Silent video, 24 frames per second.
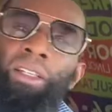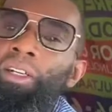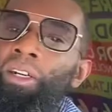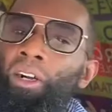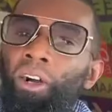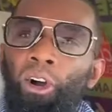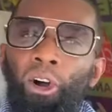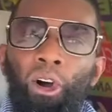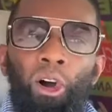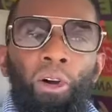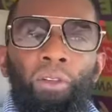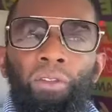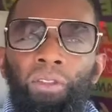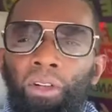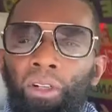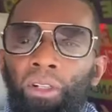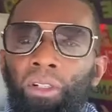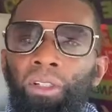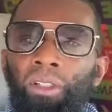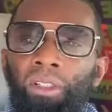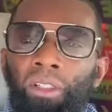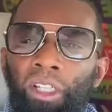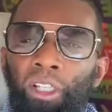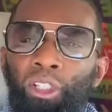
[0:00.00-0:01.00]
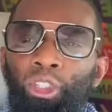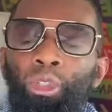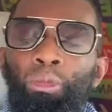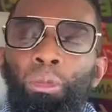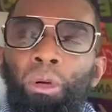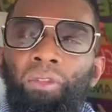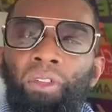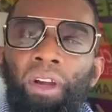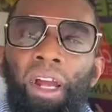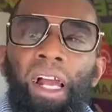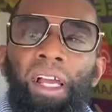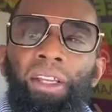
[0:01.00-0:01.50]
over and
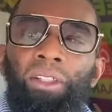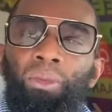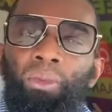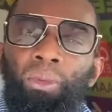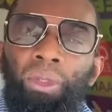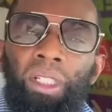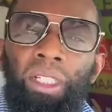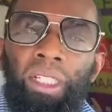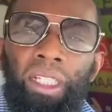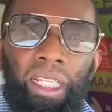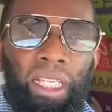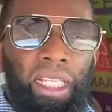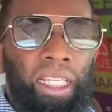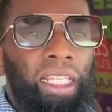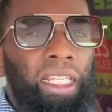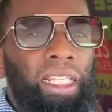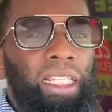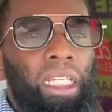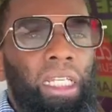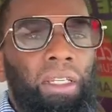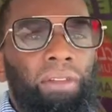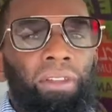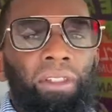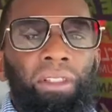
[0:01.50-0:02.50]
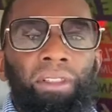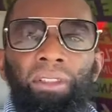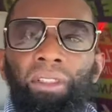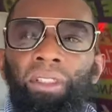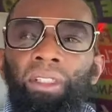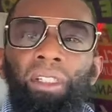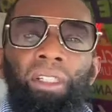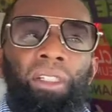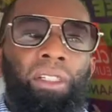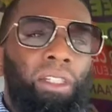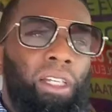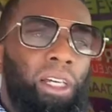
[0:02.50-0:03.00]
supervised with, and he give his
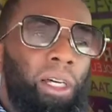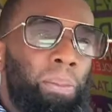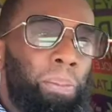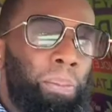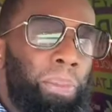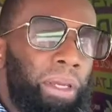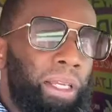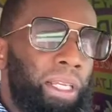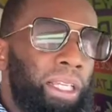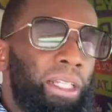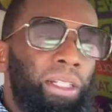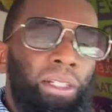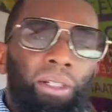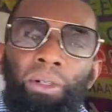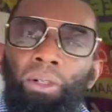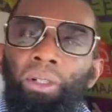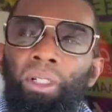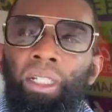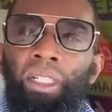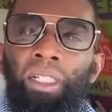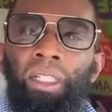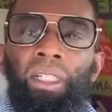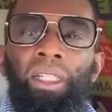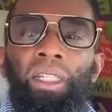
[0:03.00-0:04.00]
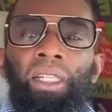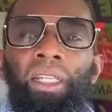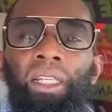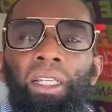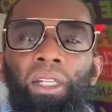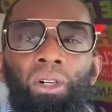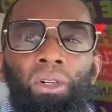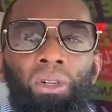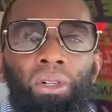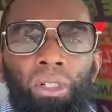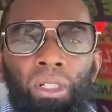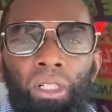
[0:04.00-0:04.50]
opinion on it,
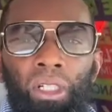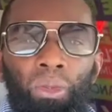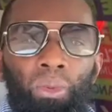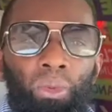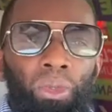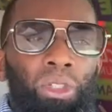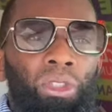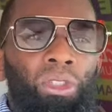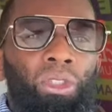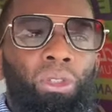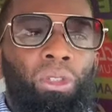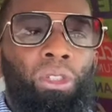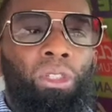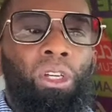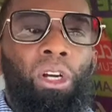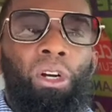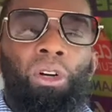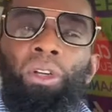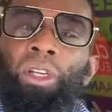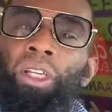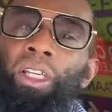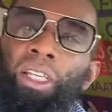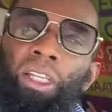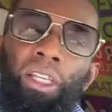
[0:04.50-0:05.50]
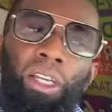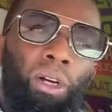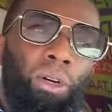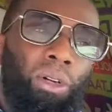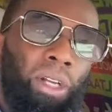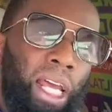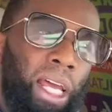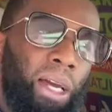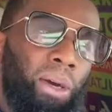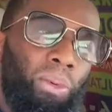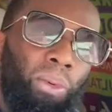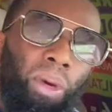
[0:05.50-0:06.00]
or want you to go ahead and go
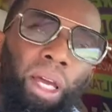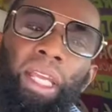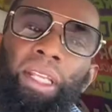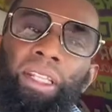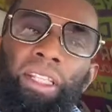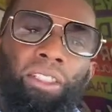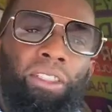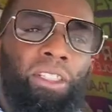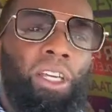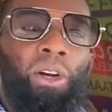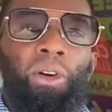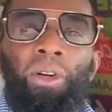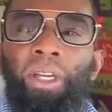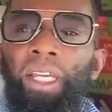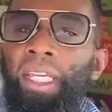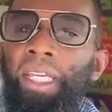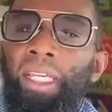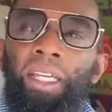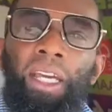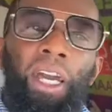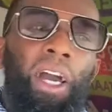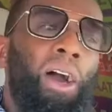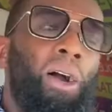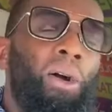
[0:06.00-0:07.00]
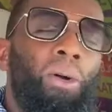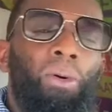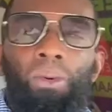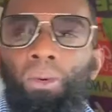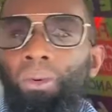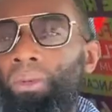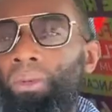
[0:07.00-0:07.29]
that way, just go ahead and go.